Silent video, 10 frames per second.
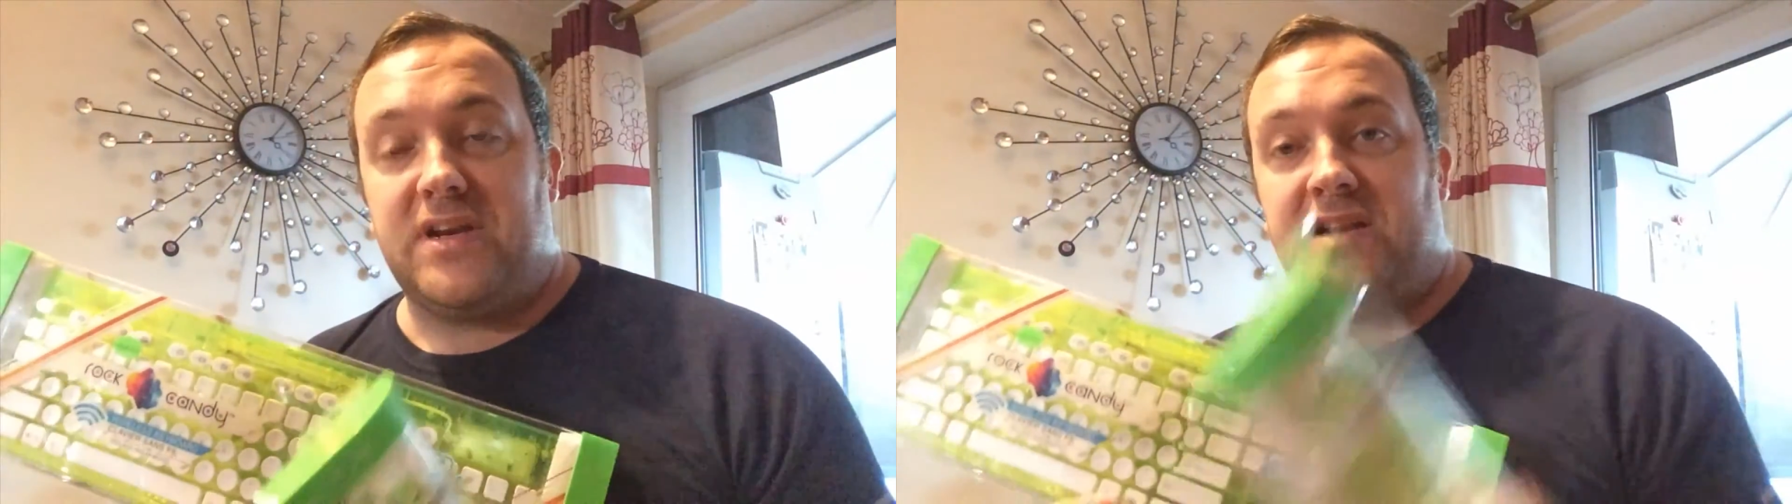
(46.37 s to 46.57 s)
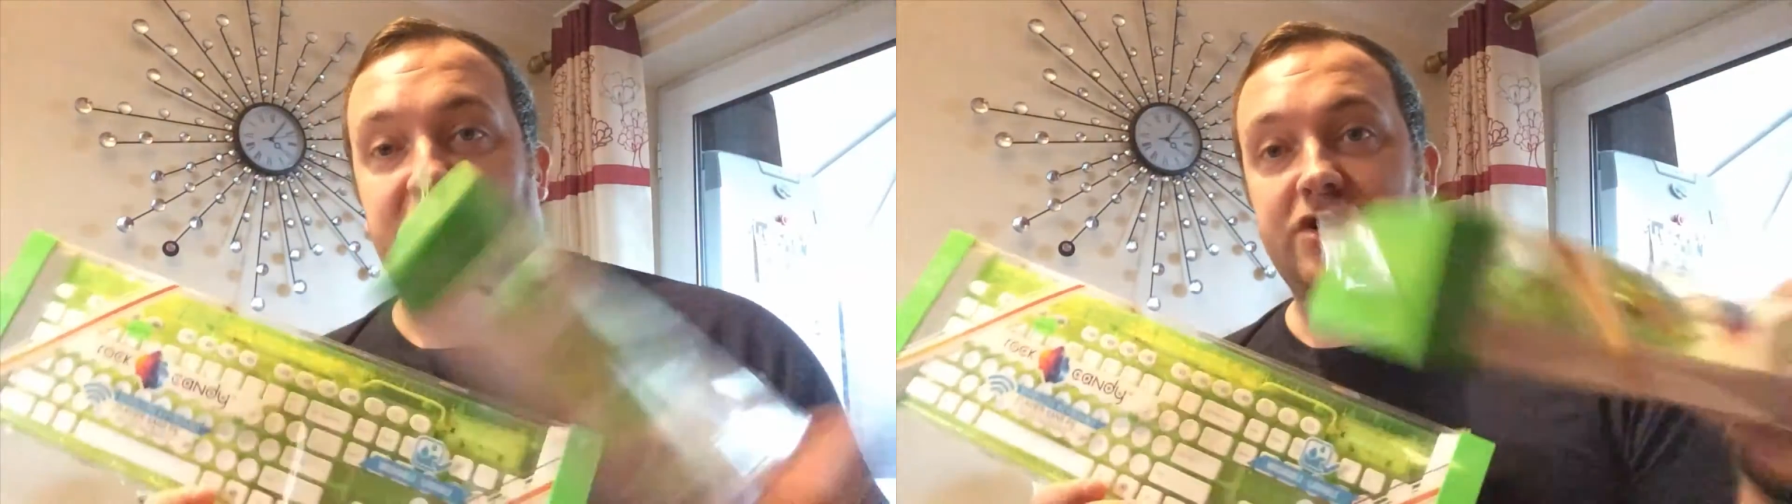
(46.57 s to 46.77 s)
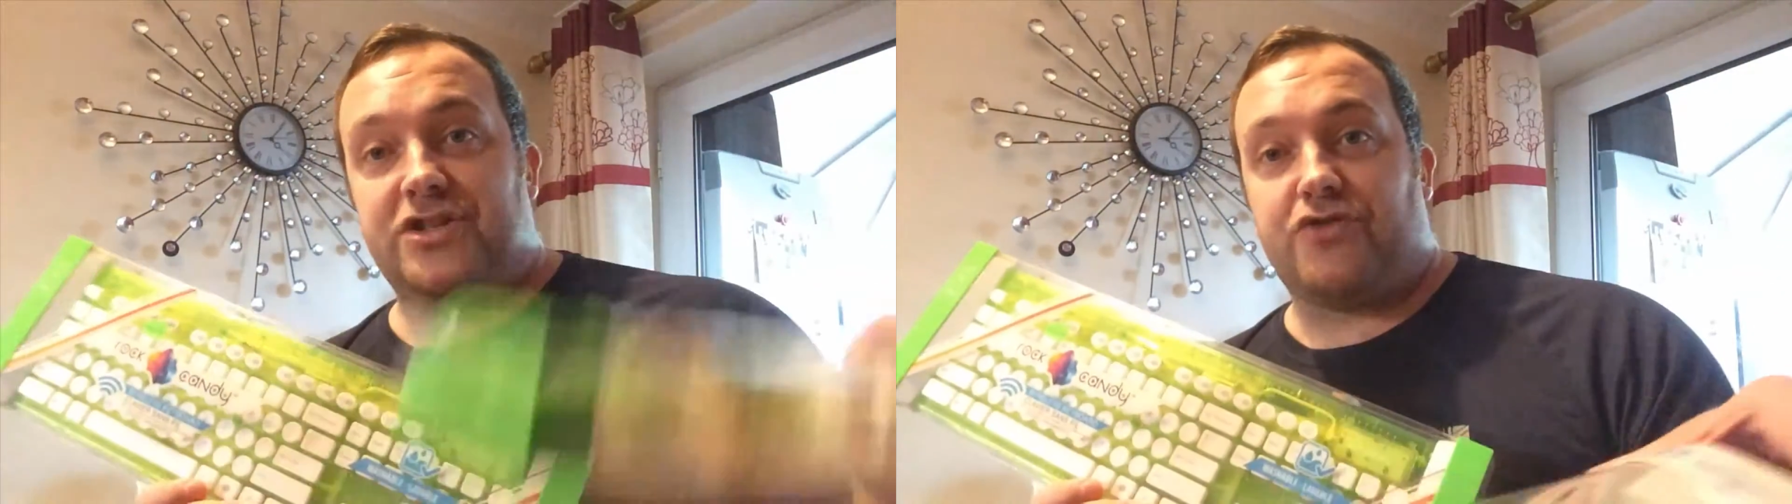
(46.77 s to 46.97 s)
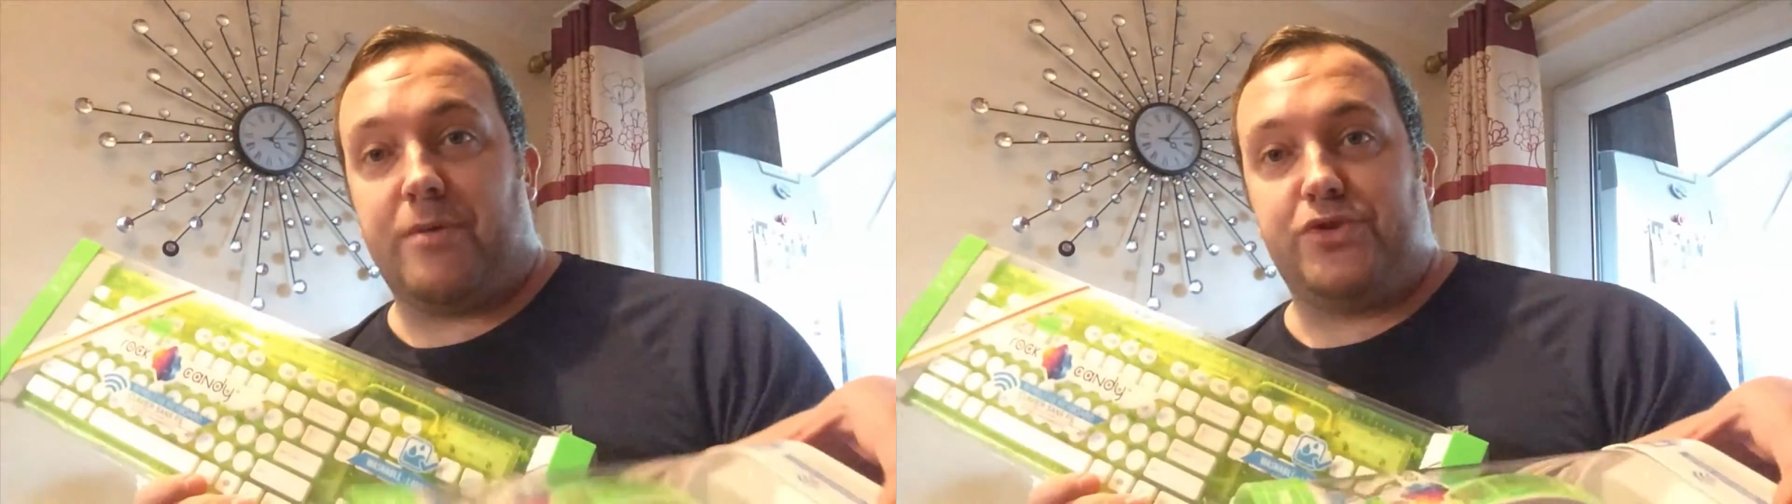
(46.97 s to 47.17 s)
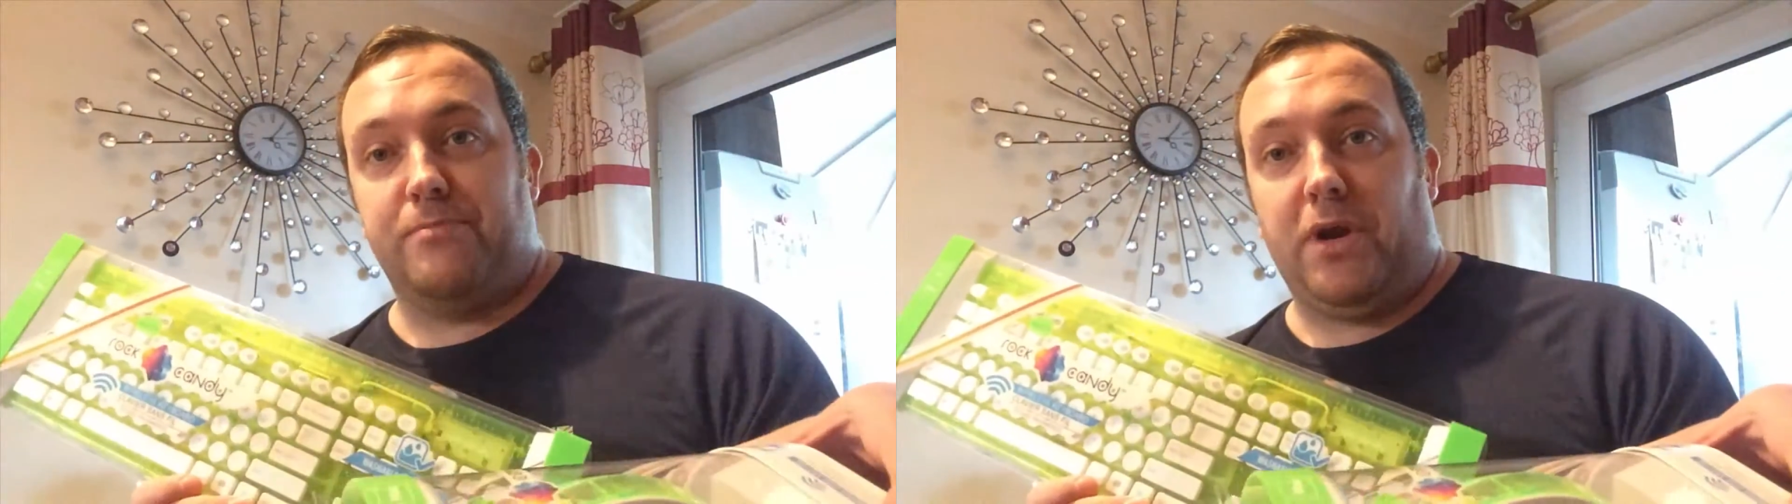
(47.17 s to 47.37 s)
in the
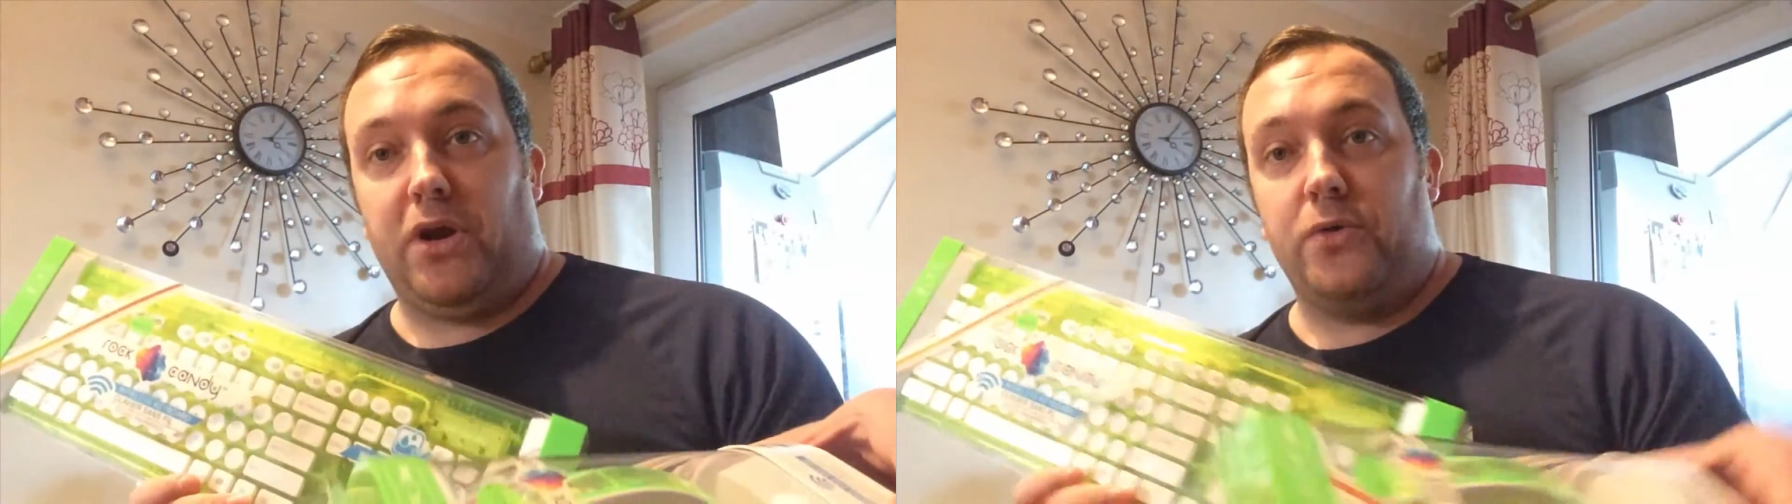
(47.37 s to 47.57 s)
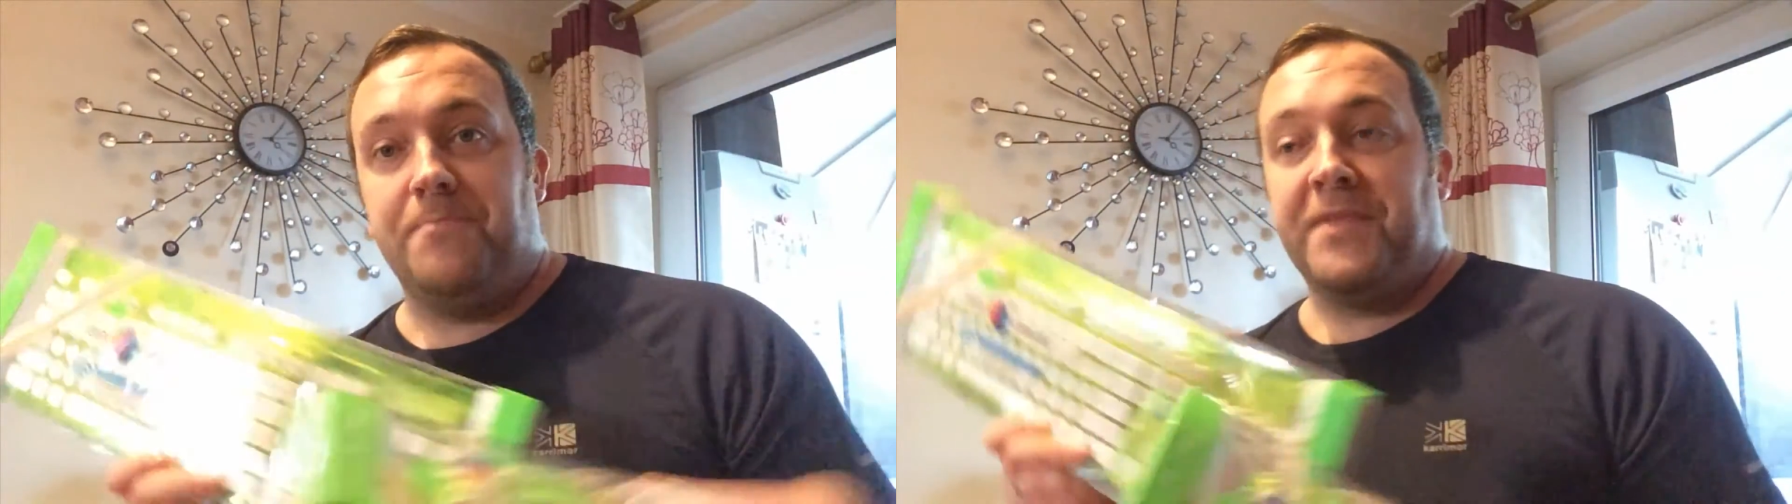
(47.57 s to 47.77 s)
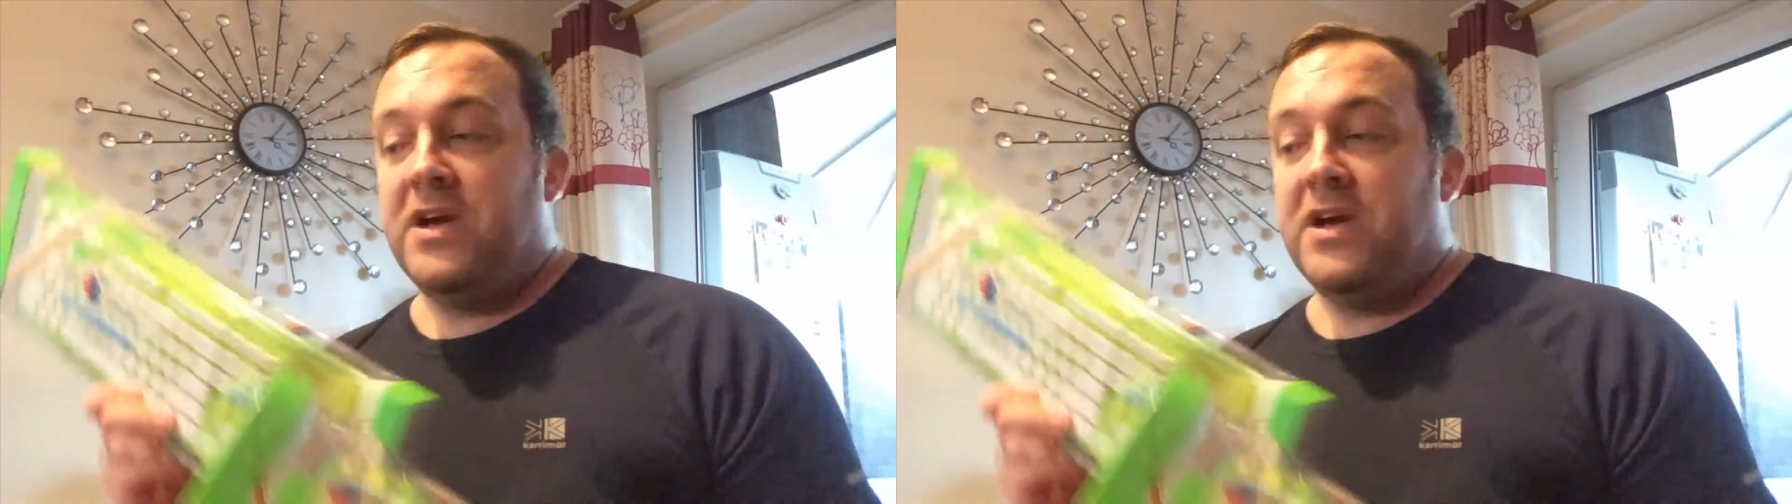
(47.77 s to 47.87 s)
description below.